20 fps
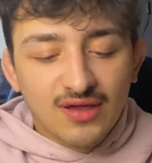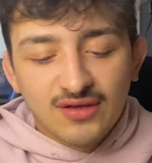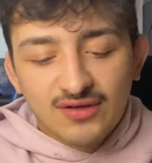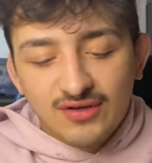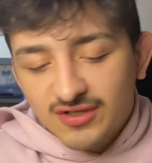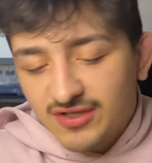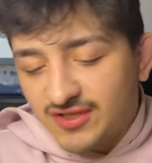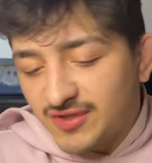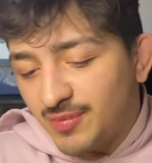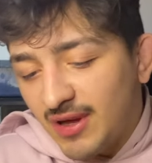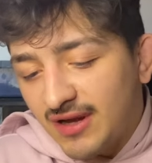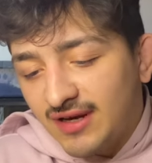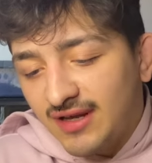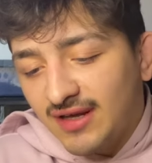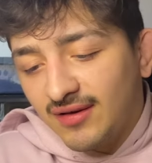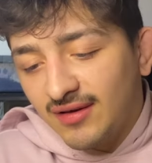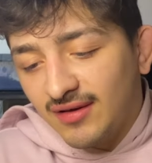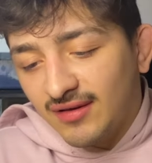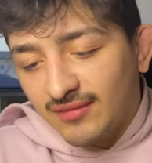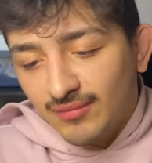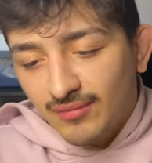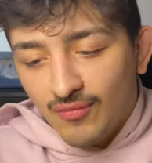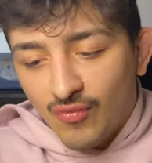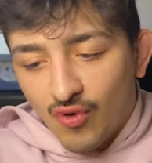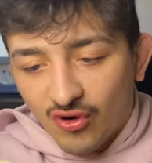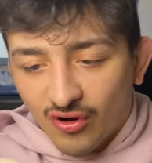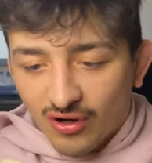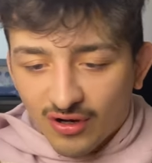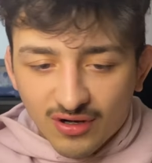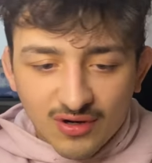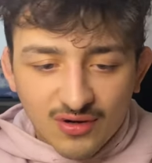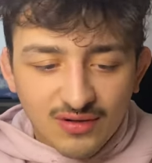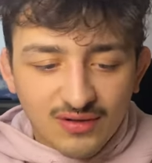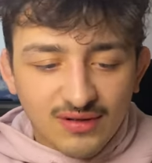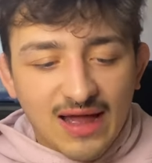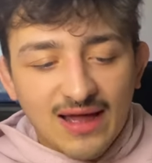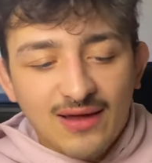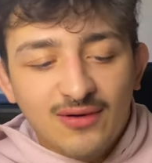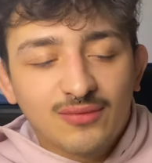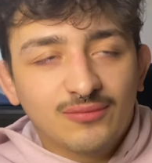You're spending more,
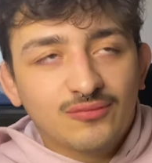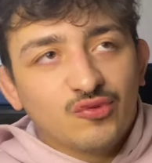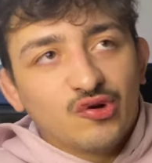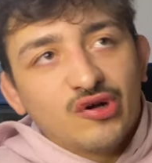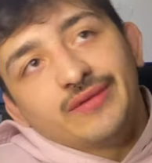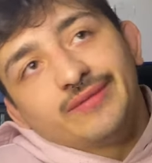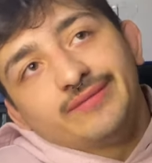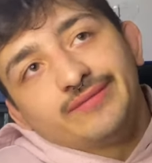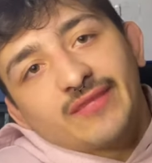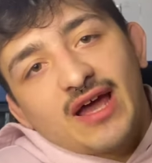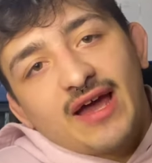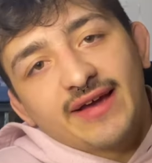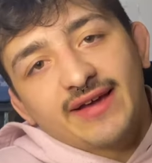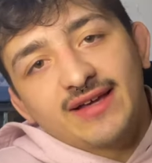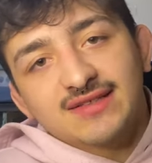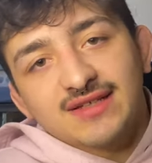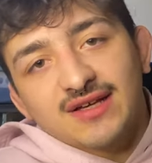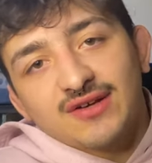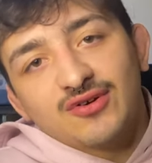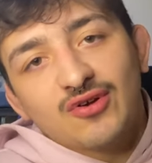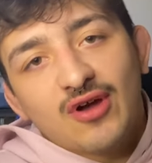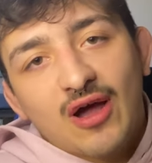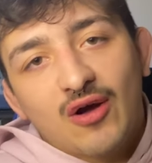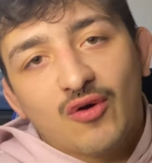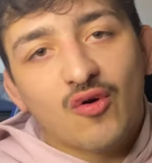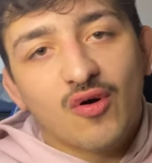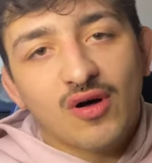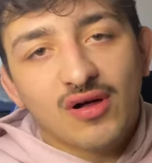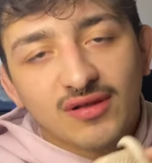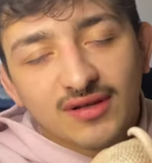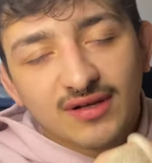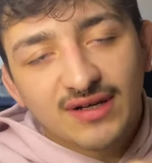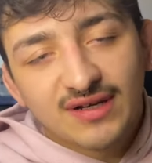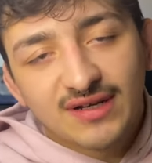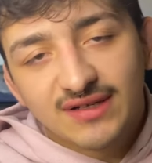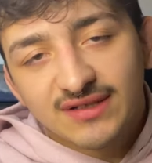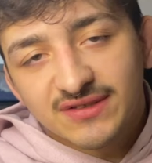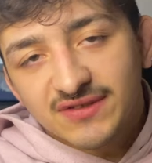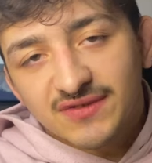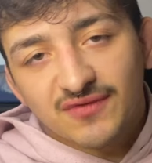I well, I guess I don't know how quality
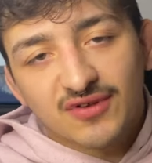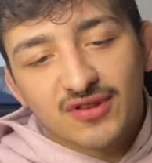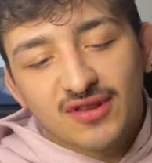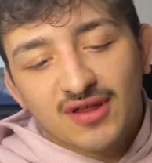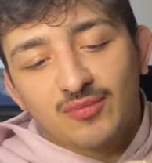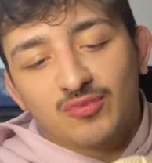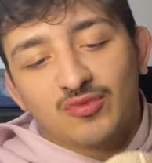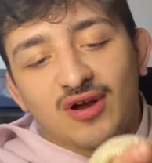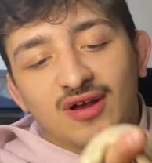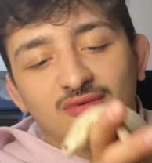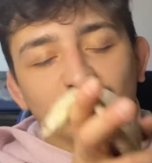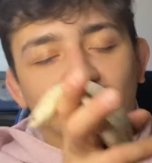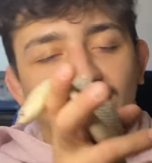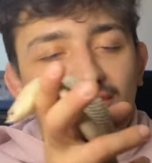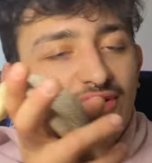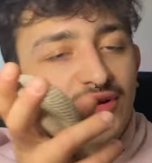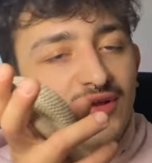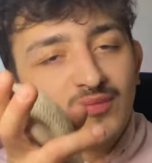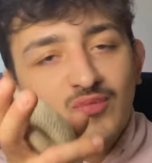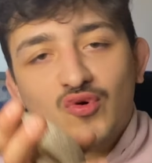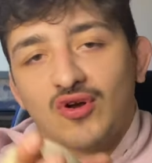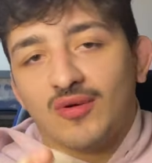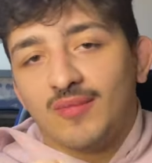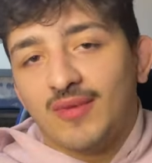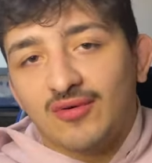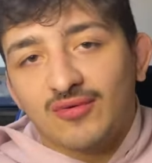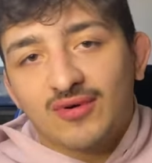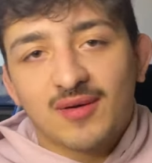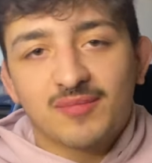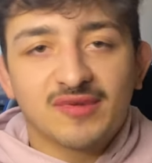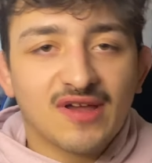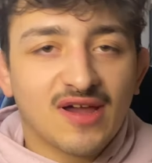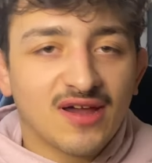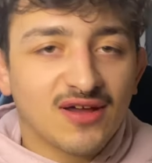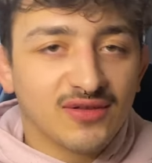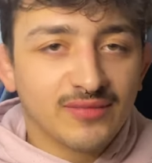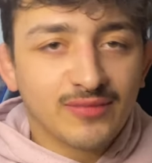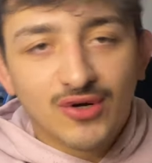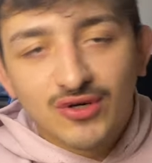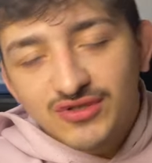it is for them, right? We're learning more about
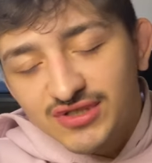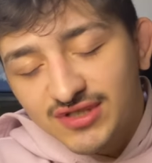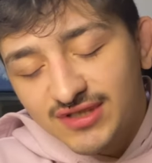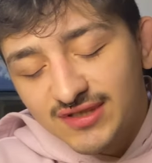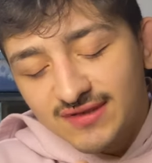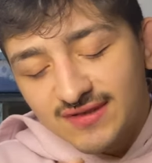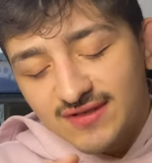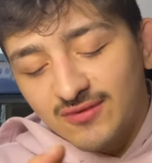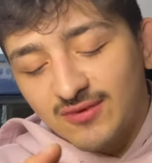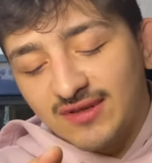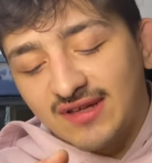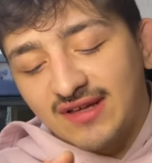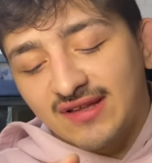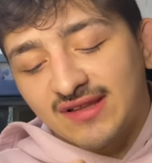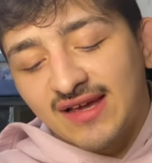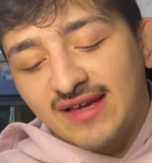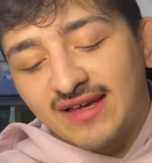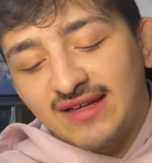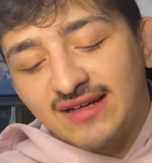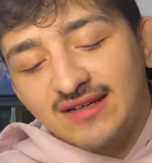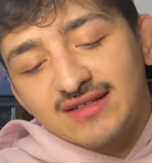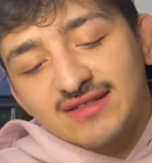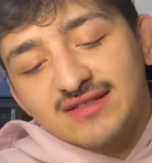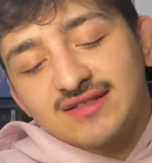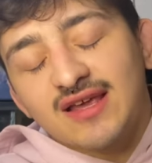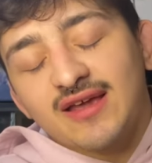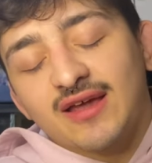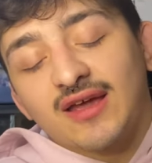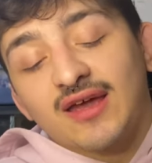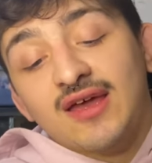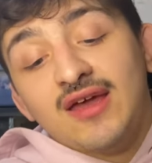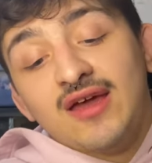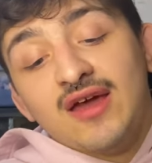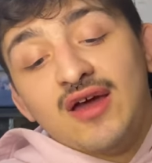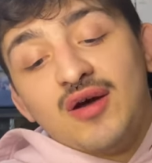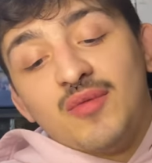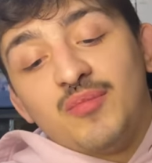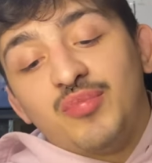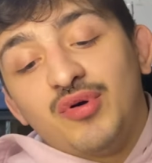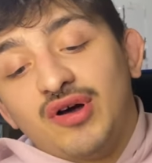reptile emotions and what they like and dislike,
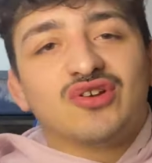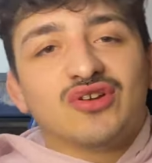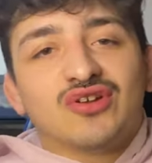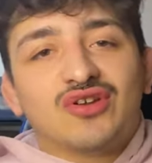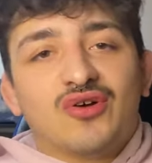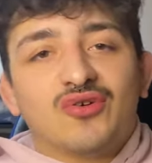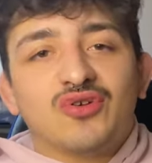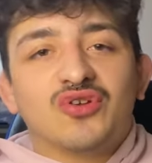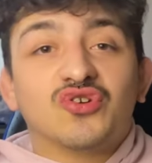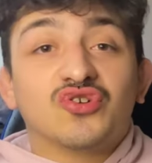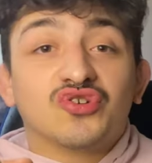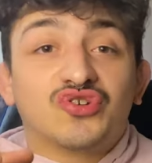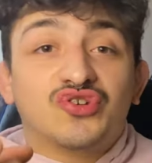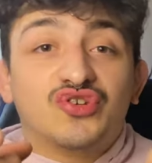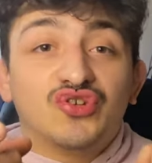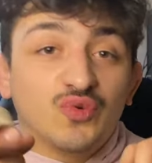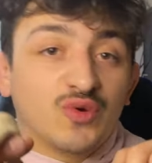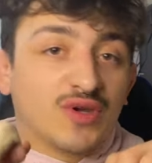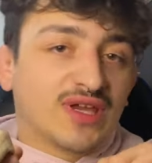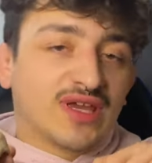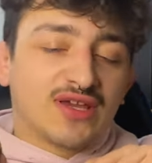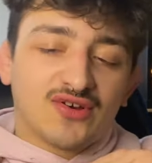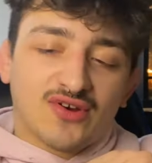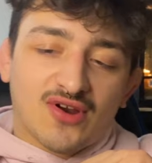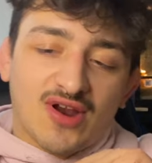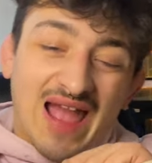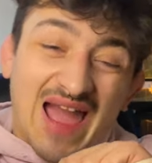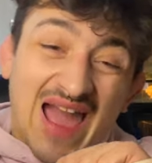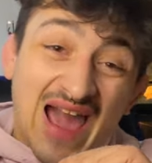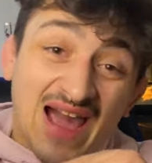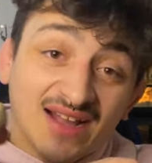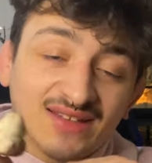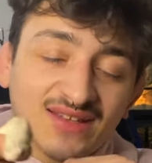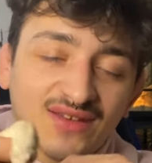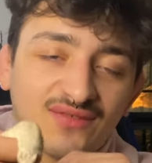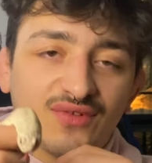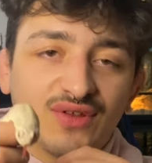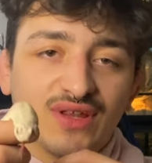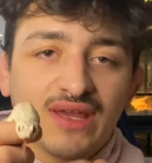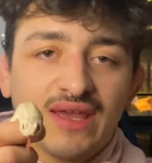but you know, you're doing it. You're
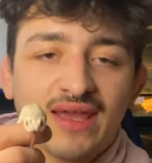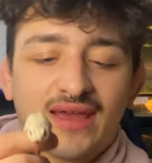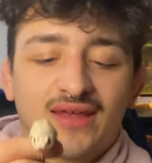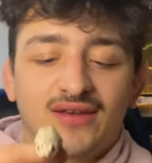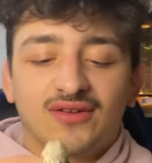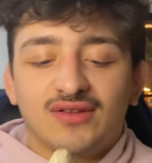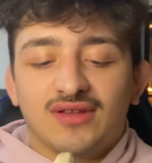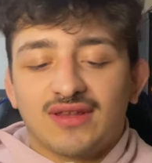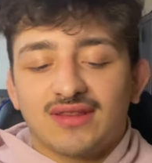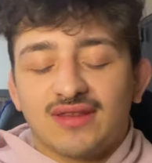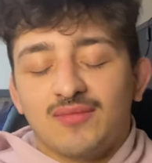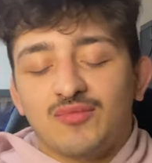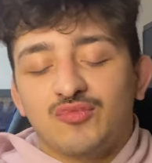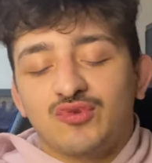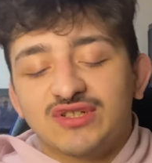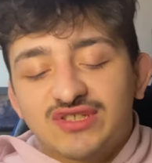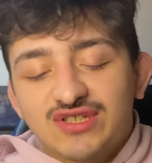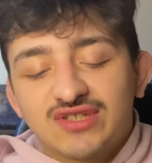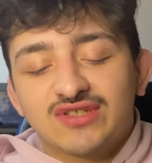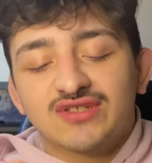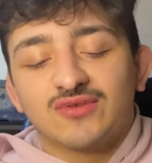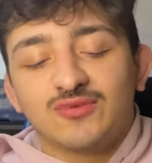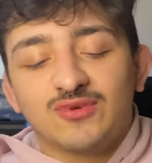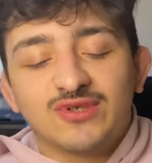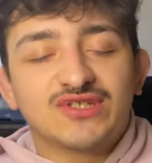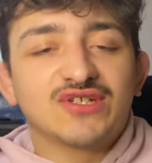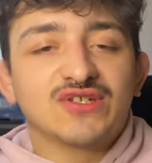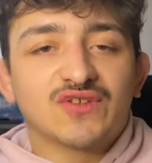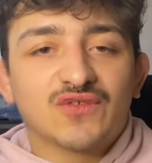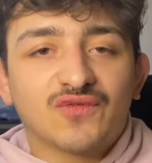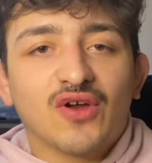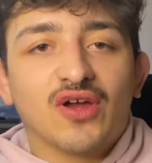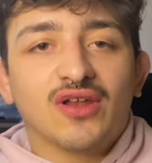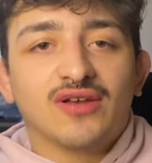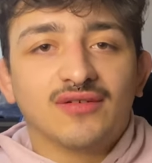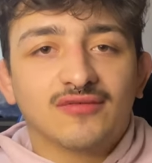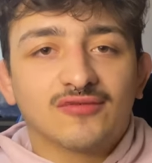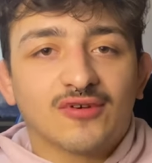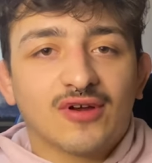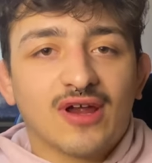actively handling them, which is which is fun,
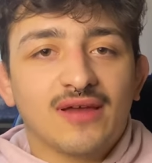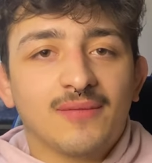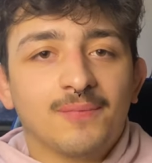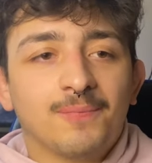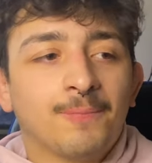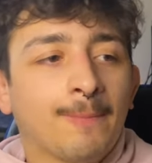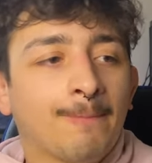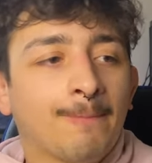right?